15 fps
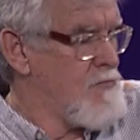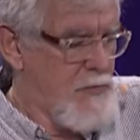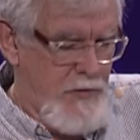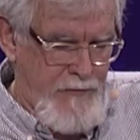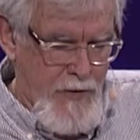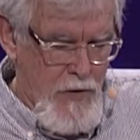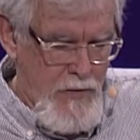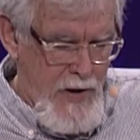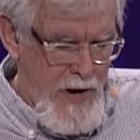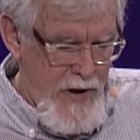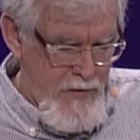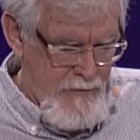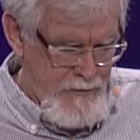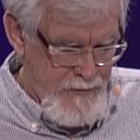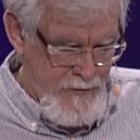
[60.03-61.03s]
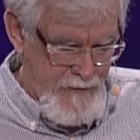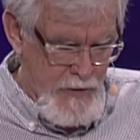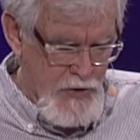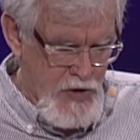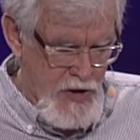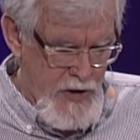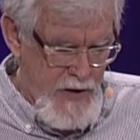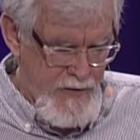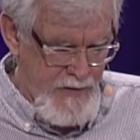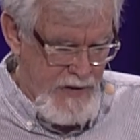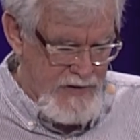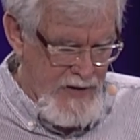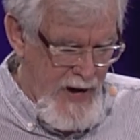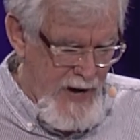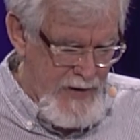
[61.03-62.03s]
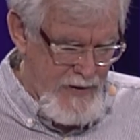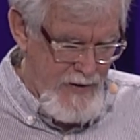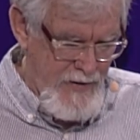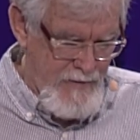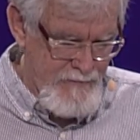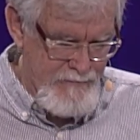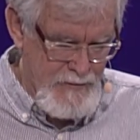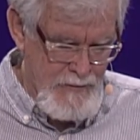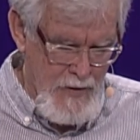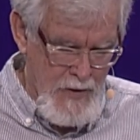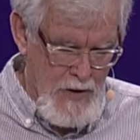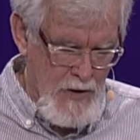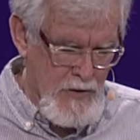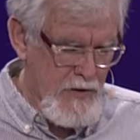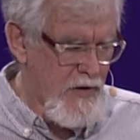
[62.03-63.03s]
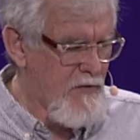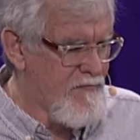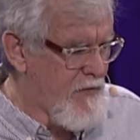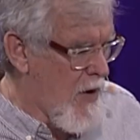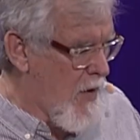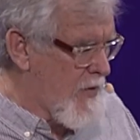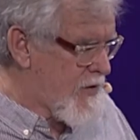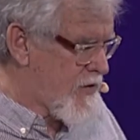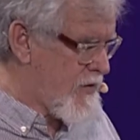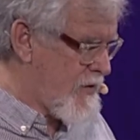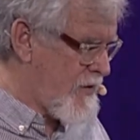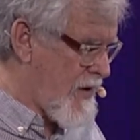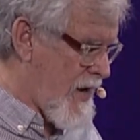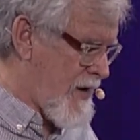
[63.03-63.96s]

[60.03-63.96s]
You feel okay? Feel good, excited, looking forward to.